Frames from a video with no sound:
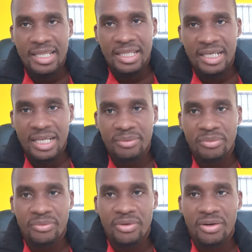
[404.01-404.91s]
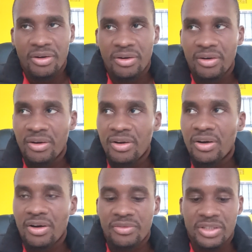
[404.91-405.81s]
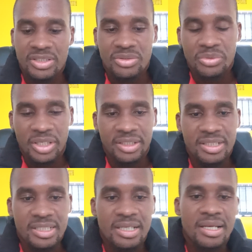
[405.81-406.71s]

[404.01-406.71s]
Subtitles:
the name of the student.